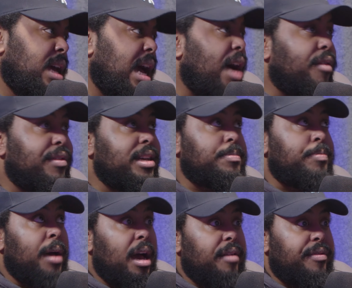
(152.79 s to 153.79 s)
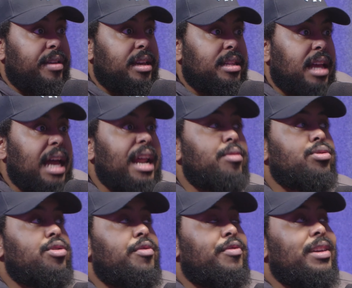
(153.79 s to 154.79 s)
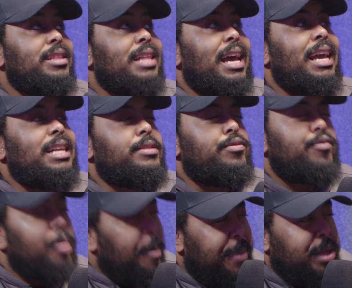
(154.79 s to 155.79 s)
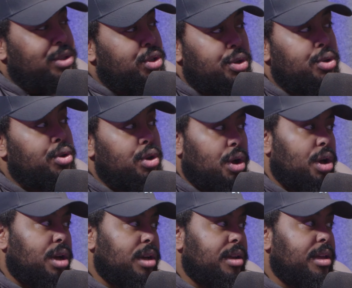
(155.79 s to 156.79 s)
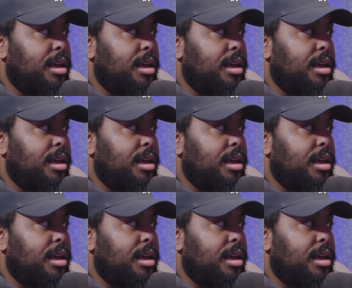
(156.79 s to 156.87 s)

I don't think it's perfect, and I also think that it's a bit too long.